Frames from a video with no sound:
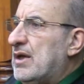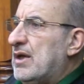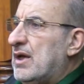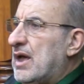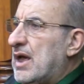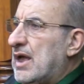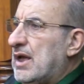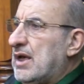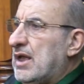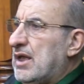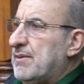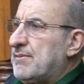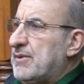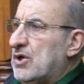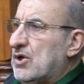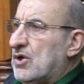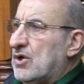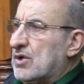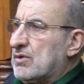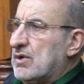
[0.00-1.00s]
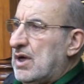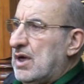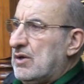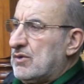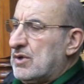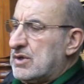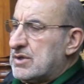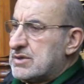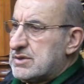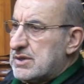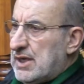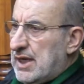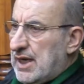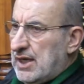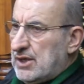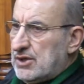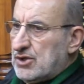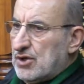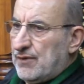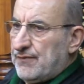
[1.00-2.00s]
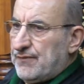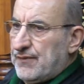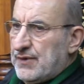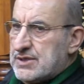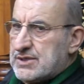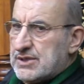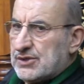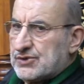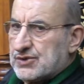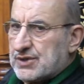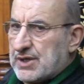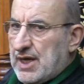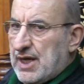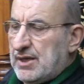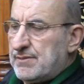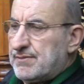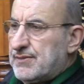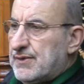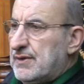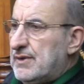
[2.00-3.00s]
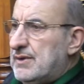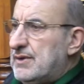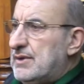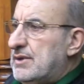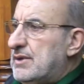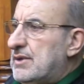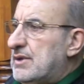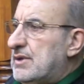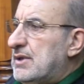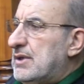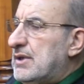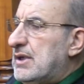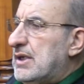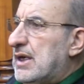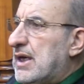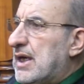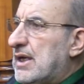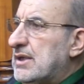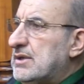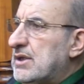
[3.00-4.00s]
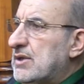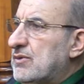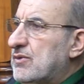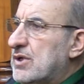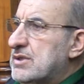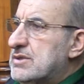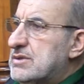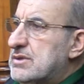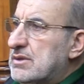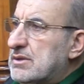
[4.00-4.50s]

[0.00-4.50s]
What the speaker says: Hani ibn Urwa was head of his tribe and he was